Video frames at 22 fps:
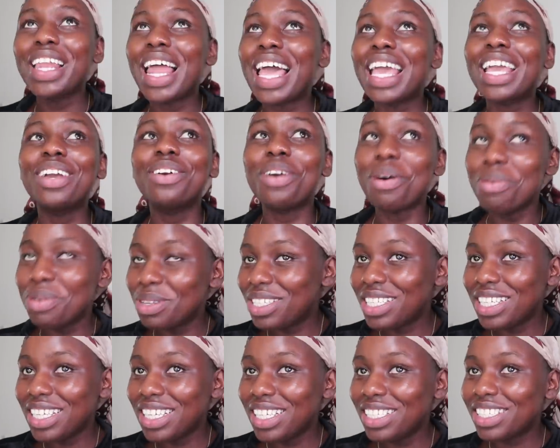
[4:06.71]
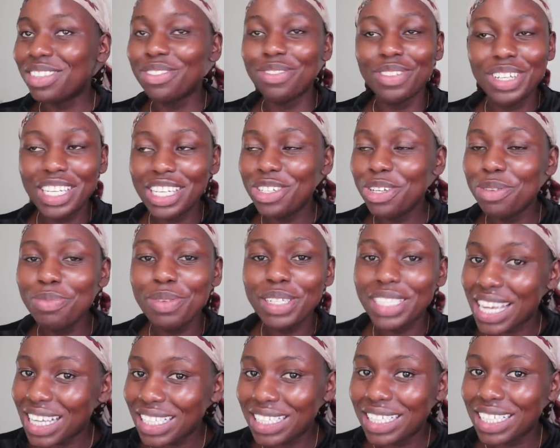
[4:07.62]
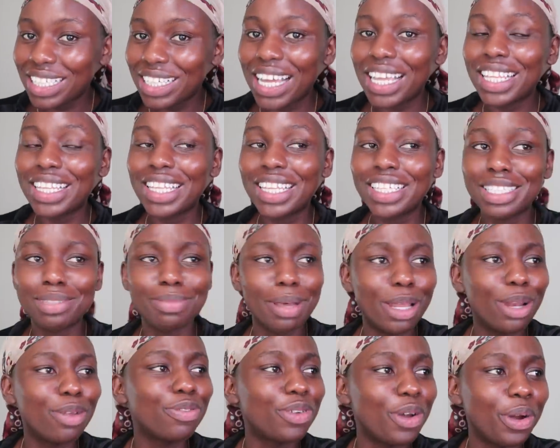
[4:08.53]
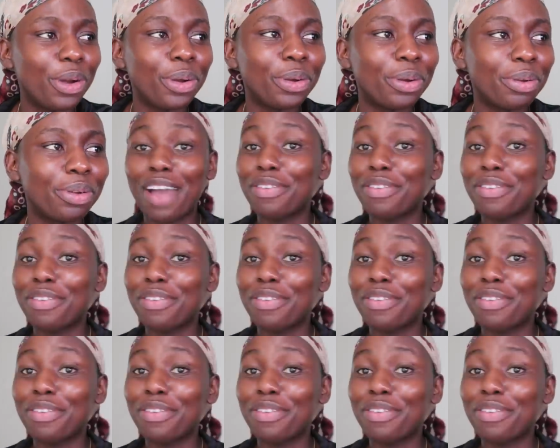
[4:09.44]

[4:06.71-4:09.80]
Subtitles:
Like goat cheese really do be tasting like the smell of goat.